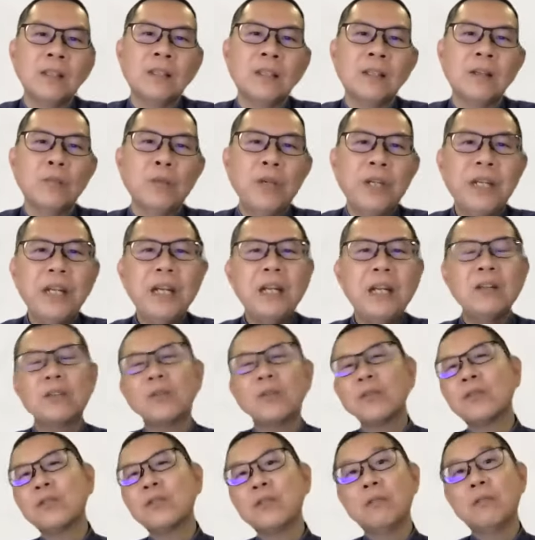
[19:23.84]
We need
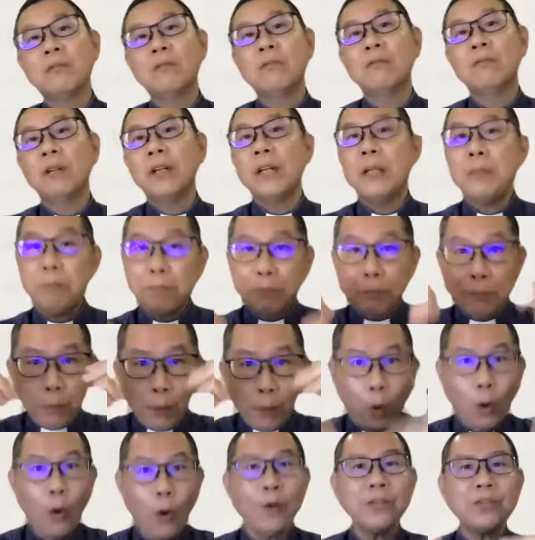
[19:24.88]
to really
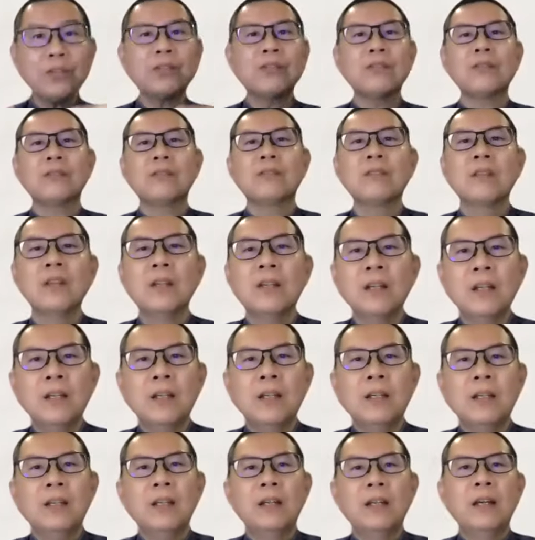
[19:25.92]
pause
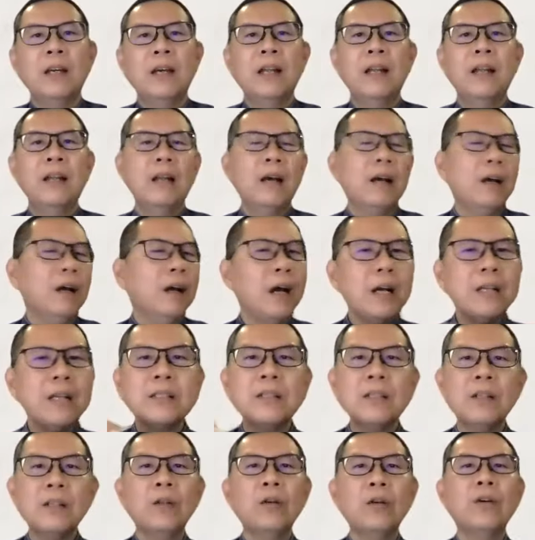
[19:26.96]
and ask
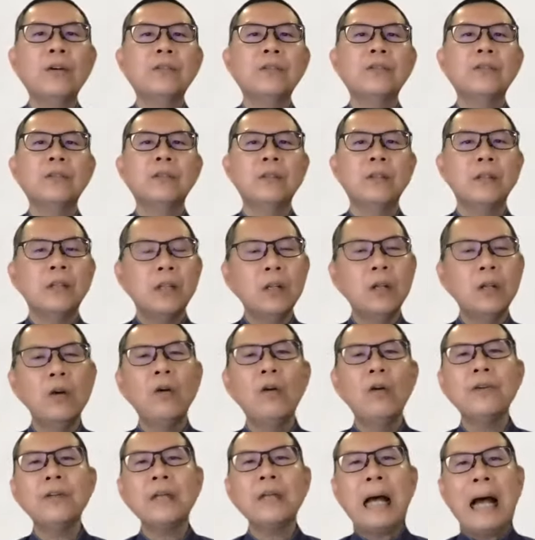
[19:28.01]
the Lord,
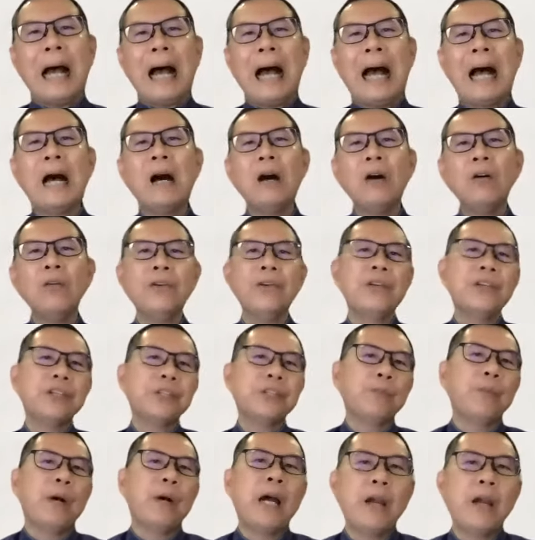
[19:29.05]
Lord, how
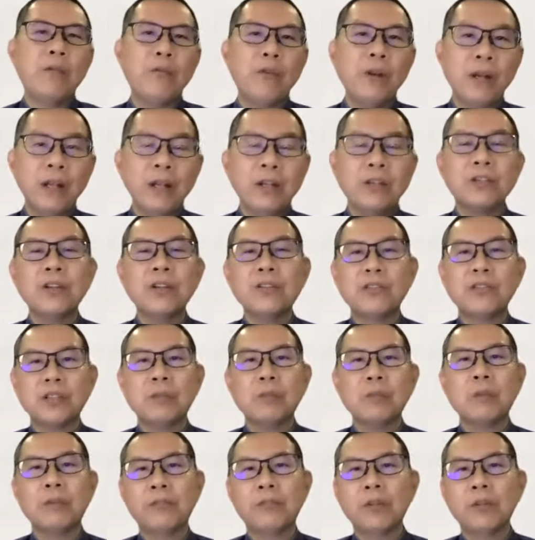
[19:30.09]
is my
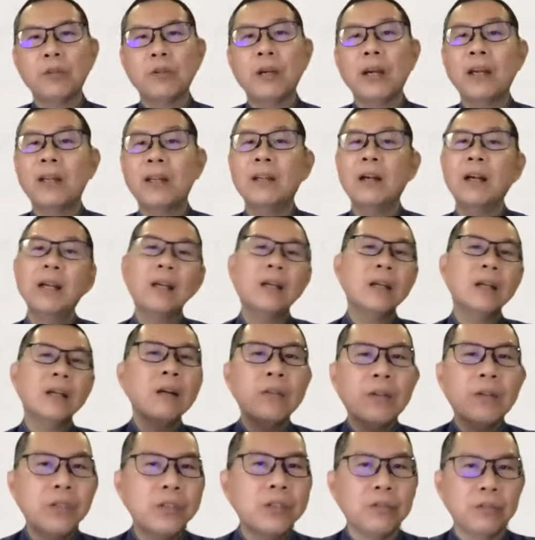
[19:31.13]
relationship with you? And I
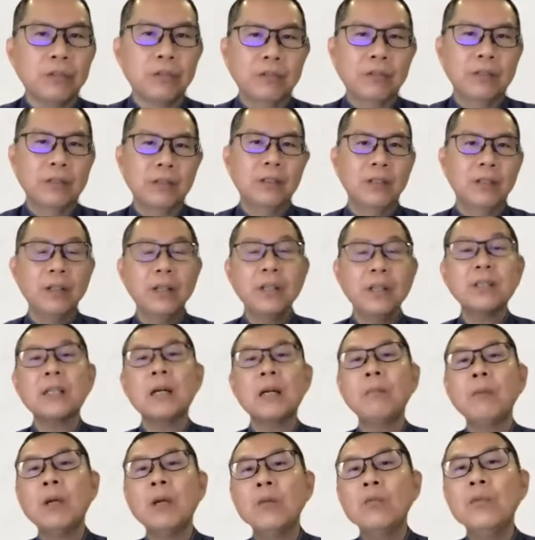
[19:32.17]
encourage you in this
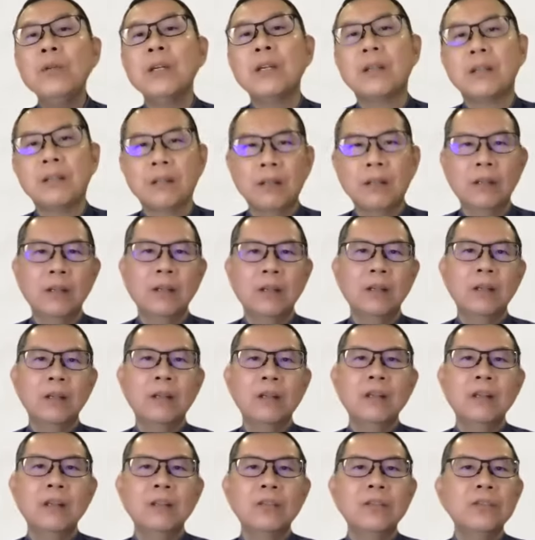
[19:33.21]
coming week
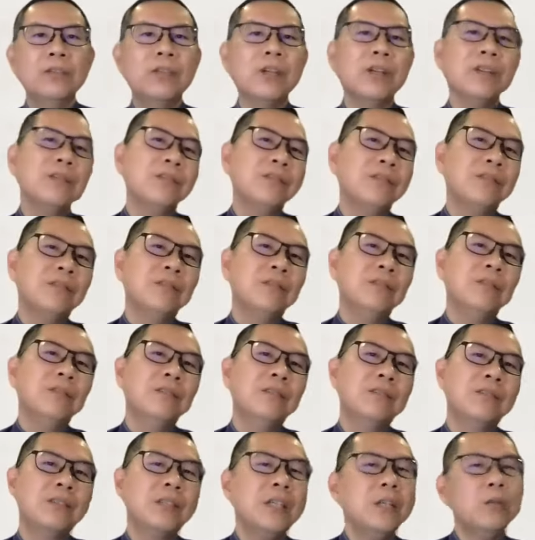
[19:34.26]
to just
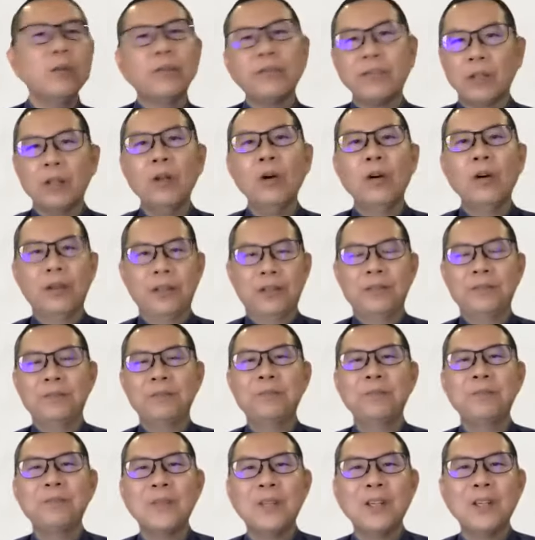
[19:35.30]
sit with the Lord,
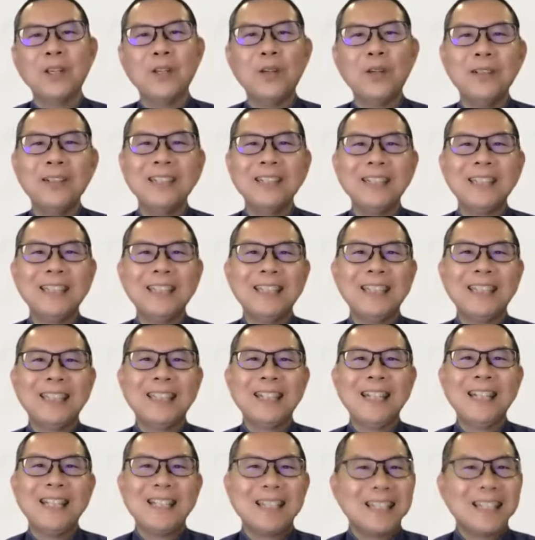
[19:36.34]
you know,
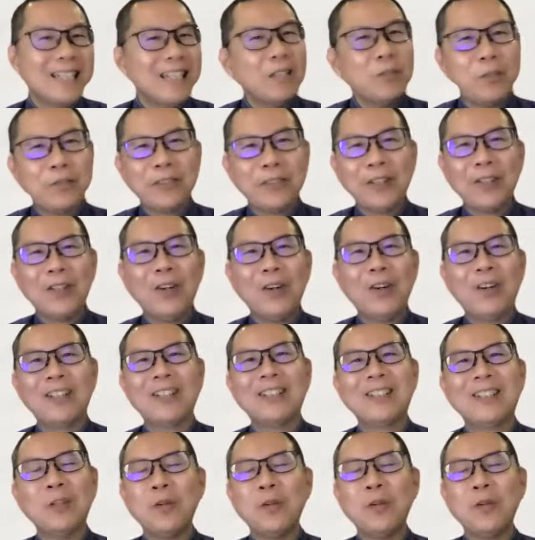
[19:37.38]
sit with the Lord.